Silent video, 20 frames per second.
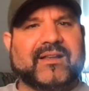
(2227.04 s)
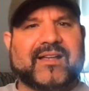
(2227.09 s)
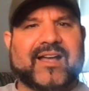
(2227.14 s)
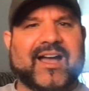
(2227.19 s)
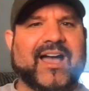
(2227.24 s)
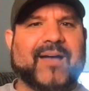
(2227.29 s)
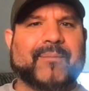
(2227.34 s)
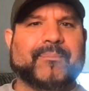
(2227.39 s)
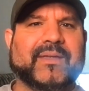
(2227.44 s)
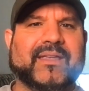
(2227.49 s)

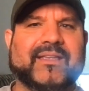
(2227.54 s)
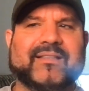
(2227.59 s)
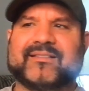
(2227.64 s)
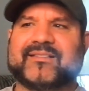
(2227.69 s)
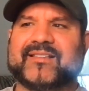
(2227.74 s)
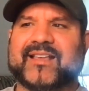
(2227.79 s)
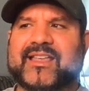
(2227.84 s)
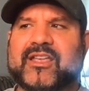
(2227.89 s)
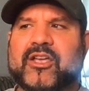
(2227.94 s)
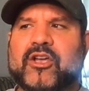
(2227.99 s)
copy.
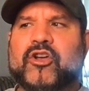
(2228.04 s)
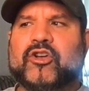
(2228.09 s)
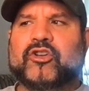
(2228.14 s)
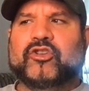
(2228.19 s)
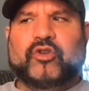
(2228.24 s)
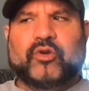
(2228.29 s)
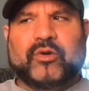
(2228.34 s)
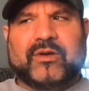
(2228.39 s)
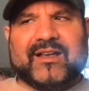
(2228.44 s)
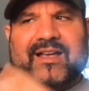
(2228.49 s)
It's like,
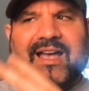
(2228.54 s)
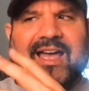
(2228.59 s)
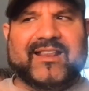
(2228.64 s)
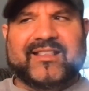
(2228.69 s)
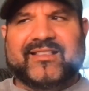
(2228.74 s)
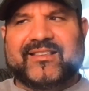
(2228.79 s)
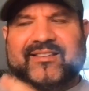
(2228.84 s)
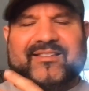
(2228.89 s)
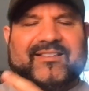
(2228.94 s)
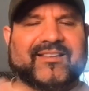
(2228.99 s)
you can kind of
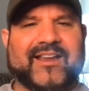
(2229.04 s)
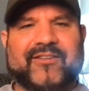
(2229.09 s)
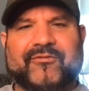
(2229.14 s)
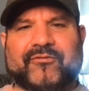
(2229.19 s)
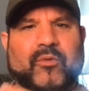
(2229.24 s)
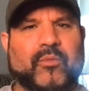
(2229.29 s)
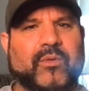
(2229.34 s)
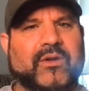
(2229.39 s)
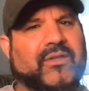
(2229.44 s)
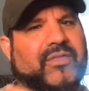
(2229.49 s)

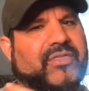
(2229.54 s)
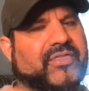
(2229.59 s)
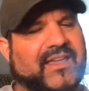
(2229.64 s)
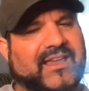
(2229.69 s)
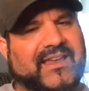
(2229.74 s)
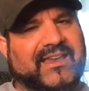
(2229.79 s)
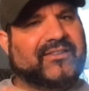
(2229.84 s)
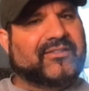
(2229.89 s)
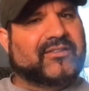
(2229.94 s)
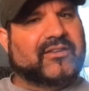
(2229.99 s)
decipher what you
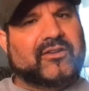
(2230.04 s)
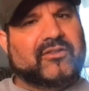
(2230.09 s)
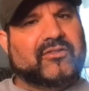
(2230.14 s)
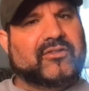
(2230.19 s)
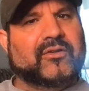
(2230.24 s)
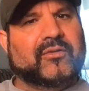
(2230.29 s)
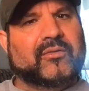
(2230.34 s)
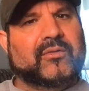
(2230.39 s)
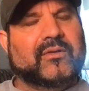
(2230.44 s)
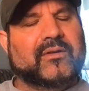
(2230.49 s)
think he's going to
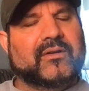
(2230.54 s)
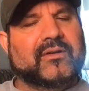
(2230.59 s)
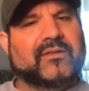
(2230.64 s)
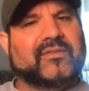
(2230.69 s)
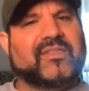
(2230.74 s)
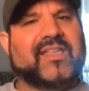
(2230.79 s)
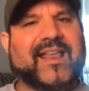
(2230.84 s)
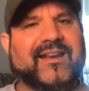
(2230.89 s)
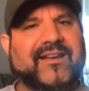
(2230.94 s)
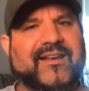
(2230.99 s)
do
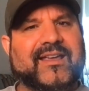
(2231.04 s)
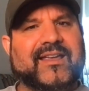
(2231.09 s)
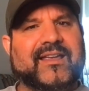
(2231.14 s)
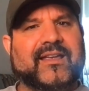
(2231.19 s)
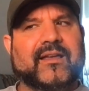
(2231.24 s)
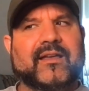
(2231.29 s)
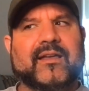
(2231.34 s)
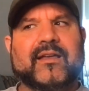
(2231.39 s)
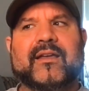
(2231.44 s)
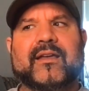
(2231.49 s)
that night.
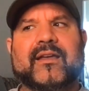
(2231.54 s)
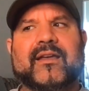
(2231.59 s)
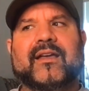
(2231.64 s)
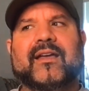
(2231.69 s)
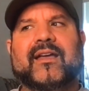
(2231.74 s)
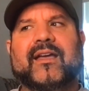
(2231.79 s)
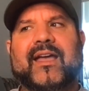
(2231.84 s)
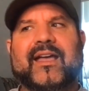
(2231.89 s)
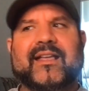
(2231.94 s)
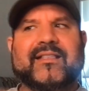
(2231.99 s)

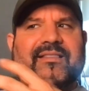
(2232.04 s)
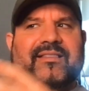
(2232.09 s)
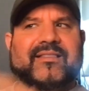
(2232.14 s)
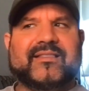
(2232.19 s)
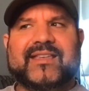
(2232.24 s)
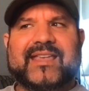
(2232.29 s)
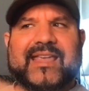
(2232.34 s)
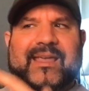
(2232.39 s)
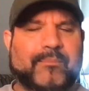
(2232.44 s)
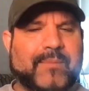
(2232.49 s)
And
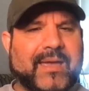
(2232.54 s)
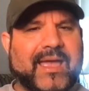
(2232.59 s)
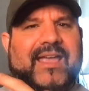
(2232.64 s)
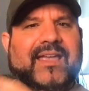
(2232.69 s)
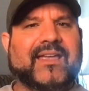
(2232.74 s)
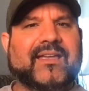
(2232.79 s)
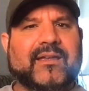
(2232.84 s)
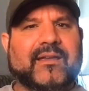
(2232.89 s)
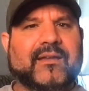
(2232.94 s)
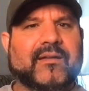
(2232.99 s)
he
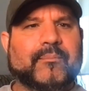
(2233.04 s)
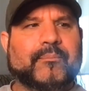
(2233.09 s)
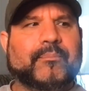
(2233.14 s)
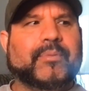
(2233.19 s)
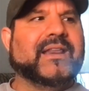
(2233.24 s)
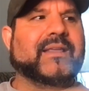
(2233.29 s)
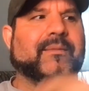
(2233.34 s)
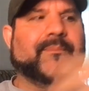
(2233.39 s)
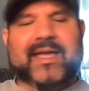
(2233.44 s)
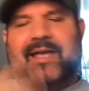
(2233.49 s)
may,
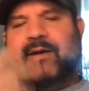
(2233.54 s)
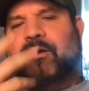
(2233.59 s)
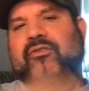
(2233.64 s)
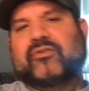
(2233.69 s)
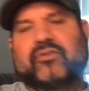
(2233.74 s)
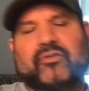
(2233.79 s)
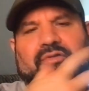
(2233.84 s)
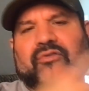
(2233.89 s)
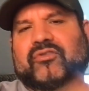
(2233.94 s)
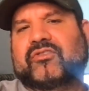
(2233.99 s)
but he may
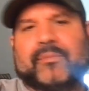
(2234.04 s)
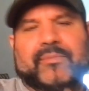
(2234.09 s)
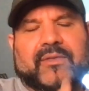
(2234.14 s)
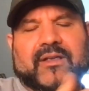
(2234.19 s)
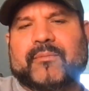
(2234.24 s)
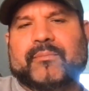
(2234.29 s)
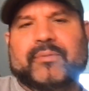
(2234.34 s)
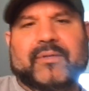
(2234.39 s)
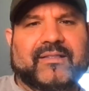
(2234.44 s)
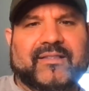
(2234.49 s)
also do something
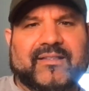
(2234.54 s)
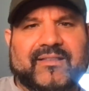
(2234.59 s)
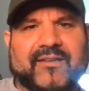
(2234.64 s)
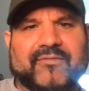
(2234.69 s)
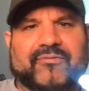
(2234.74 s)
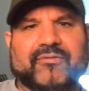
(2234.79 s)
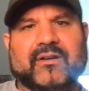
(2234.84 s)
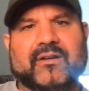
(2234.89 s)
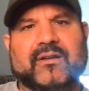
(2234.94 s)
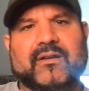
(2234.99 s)
completely
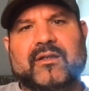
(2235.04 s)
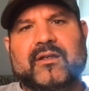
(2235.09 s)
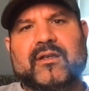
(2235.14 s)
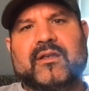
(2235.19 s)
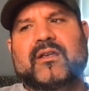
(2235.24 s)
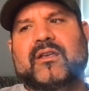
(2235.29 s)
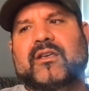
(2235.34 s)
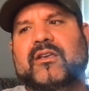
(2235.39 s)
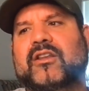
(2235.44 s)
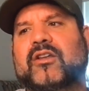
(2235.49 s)
different.
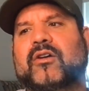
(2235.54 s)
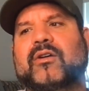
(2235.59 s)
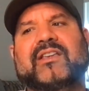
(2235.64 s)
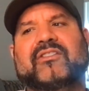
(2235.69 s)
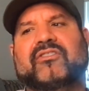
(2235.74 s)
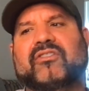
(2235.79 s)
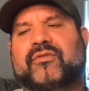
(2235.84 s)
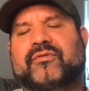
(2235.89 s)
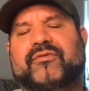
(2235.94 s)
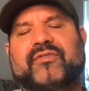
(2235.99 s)
You know, he's
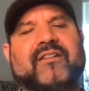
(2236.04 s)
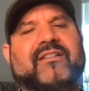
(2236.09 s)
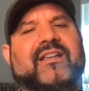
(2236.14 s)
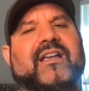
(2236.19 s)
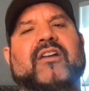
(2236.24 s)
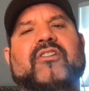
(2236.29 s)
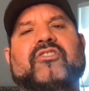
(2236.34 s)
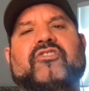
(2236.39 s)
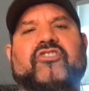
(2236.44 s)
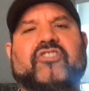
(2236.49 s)
just very
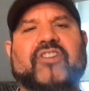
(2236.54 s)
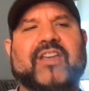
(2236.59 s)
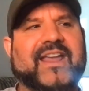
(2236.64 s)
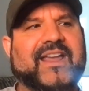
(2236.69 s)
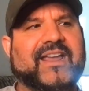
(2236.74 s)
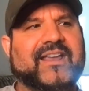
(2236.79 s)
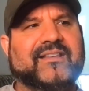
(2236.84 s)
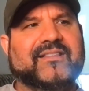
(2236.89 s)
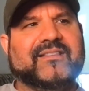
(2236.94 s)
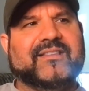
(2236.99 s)

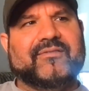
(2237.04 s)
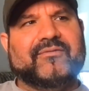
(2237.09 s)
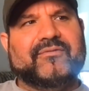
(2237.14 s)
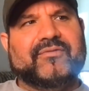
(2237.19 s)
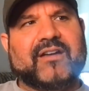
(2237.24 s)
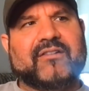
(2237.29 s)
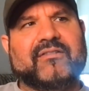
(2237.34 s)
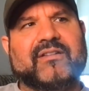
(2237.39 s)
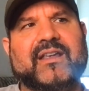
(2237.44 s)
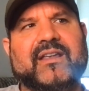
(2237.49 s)
unchained and
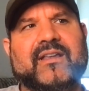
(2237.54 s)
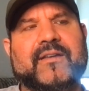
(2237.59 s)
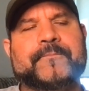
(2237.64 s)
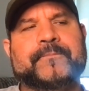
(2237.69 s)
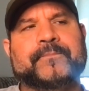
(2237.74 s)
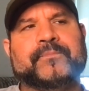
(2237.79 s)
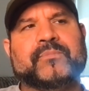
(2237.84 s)
very,